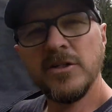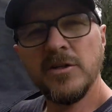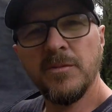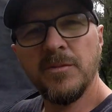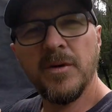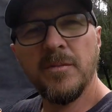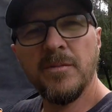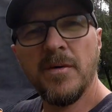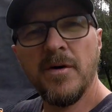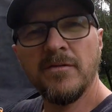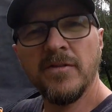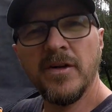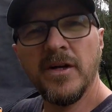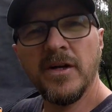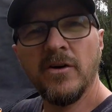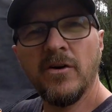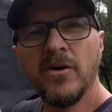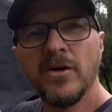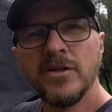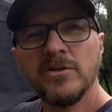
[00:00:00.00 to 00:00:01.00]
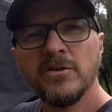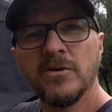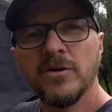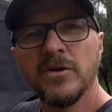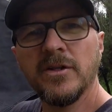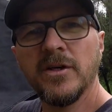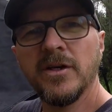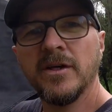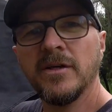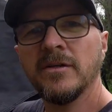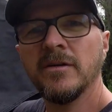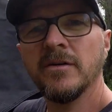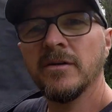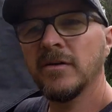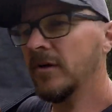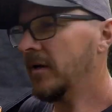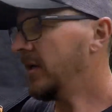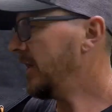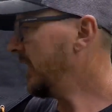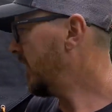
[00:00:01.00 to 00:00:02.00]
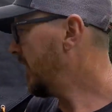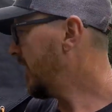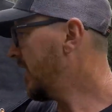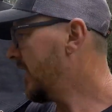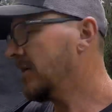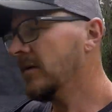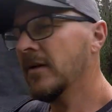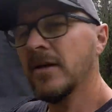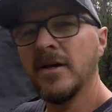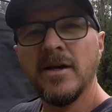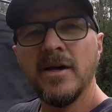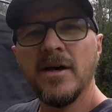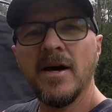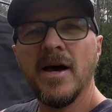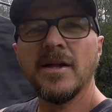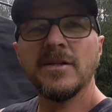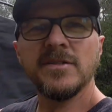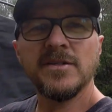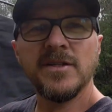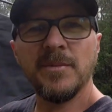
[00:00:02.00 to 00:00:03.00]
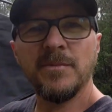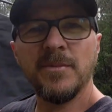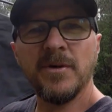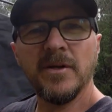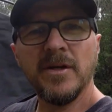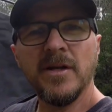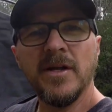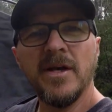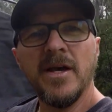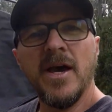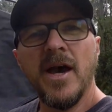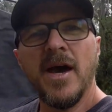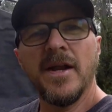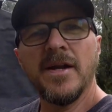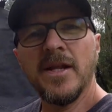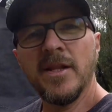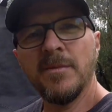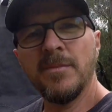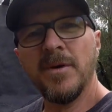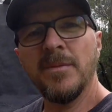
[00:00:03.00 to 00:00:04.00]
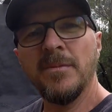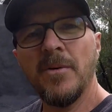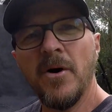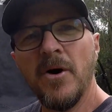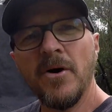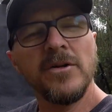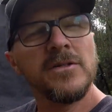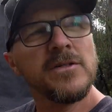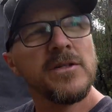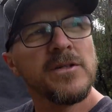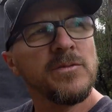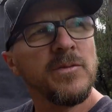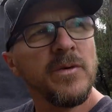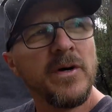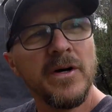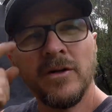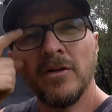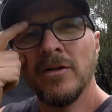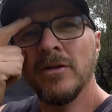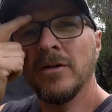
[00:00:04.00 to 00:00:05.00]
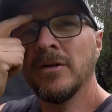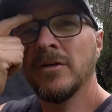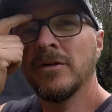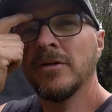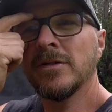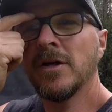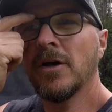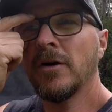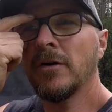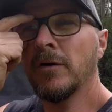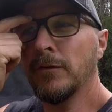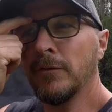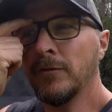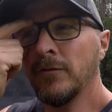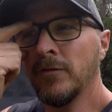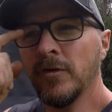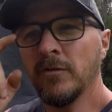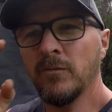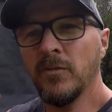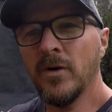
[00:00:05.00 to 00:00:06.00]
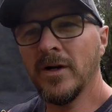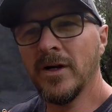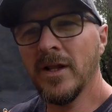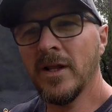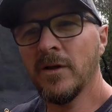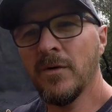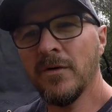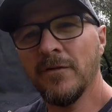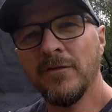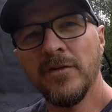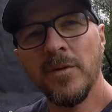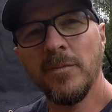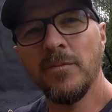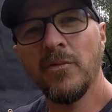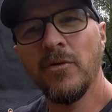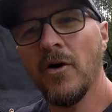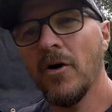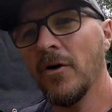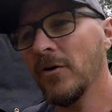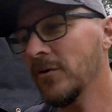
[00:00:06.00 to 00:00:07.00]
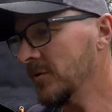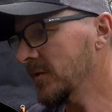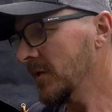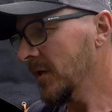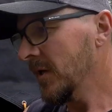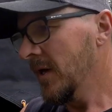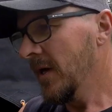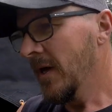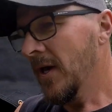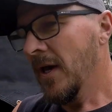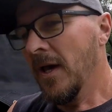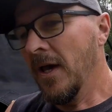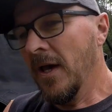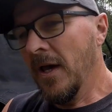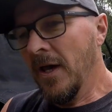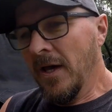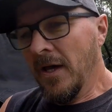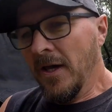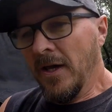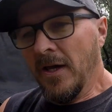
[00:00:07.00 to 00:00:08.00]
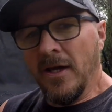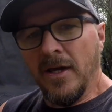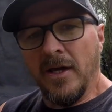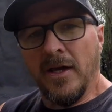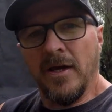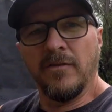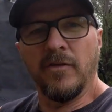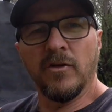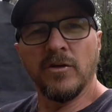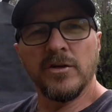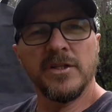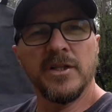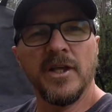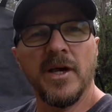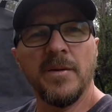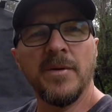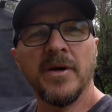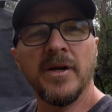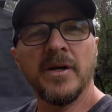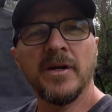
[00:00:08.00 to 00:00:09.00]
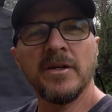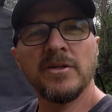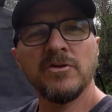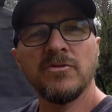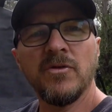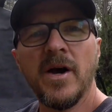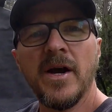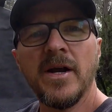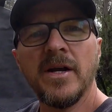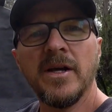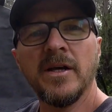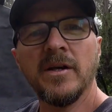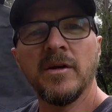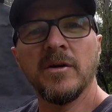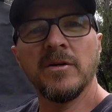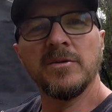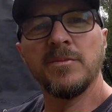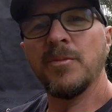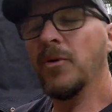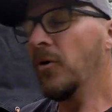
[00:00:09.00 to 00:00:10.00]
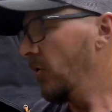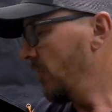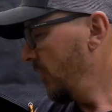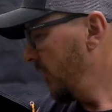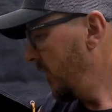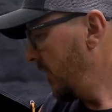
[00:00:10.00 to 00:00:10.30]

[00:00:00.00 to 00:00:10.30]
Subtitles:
a bit above knee height sort of thing, in and out, unzip it. Another big bonus as well, so for the another one for the pros, if you're sleeping and it's raining and it's pouring